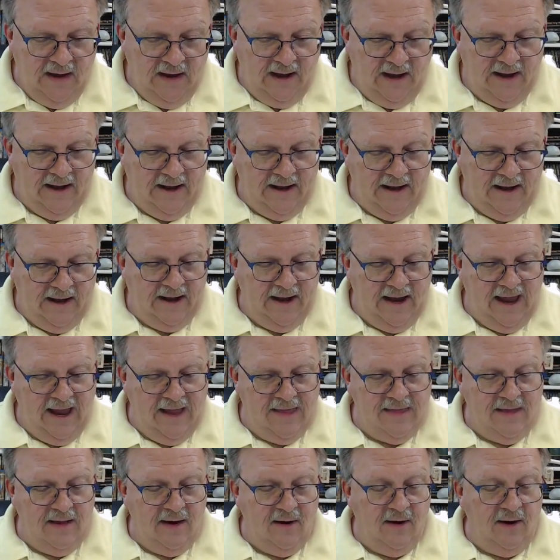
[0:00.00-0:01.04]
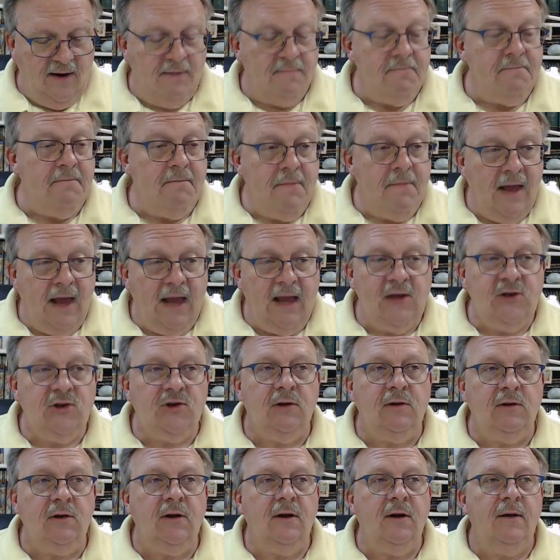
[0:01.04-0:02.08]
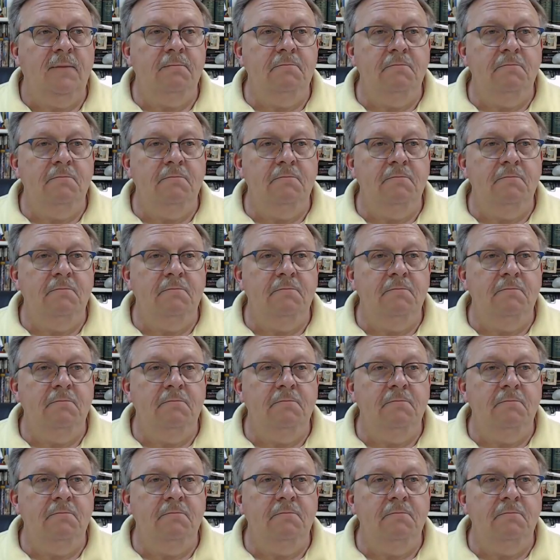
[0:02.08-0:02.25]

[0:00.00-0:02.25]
And they're a major